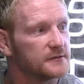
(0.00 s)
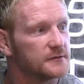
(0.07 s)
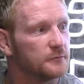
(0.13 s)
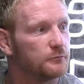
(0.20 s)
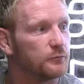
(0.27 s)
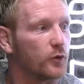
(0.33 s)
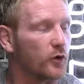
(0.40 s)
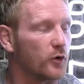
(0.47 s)

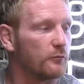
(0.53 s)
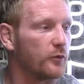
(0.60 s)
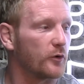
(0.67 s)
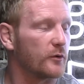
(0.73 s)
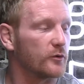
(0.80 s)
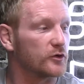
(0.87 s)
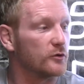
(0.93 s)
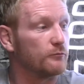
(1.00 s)

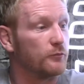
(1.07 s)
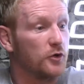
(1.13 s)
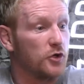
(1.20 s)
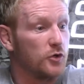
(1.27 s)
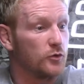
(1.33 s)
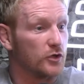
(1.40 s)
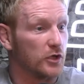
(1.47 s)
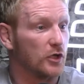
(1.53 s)
But
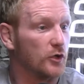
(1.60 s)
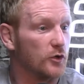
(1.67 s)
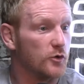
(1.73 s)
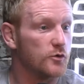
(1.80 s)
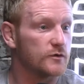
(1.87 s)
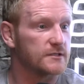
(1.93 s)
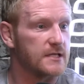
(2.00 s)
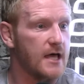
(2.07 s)
you would
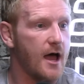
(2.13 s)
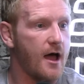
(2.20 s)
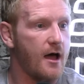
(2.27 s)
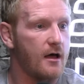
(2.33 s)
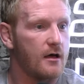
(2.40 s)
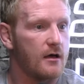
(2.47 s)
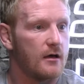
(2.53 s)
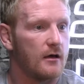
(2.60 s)
lose
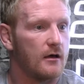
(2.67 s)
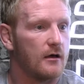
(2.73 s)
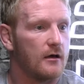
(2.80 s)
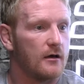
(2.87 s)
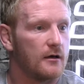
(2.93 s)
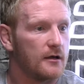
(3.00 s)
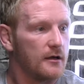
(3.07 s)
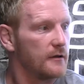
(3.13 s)
that
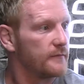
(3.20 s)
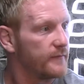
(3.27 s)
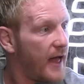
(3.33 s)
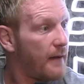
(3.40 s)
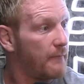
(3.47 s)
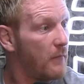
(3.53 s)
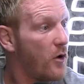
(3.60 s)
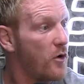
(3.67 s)

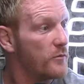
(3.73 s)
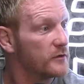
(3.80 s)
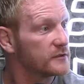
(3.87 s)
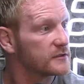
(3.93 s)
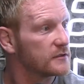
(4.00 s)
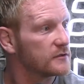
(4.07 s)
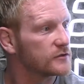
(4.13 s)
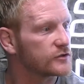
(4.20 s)
moment.